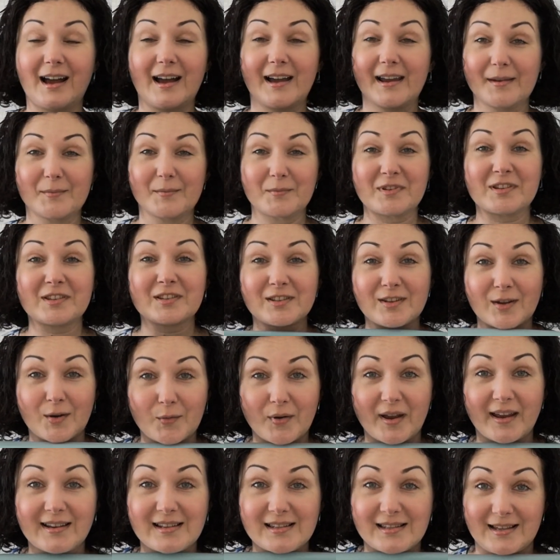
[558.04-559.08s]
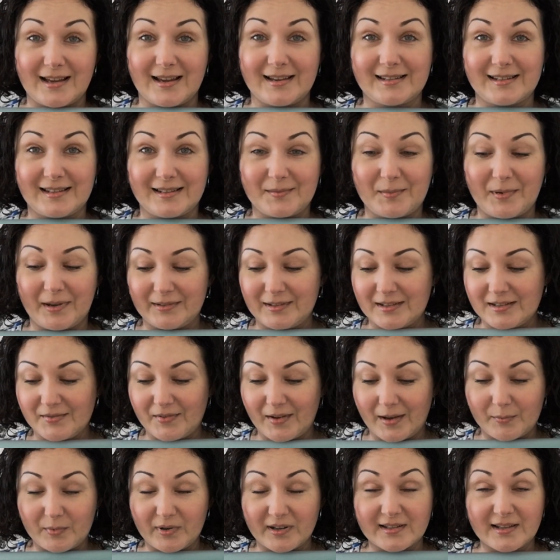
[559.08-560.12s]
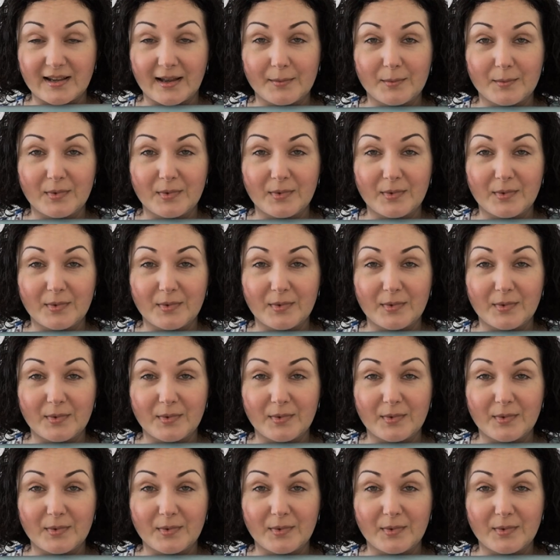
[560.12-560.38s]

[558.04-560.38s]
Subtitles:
I am so excited about these fabrics.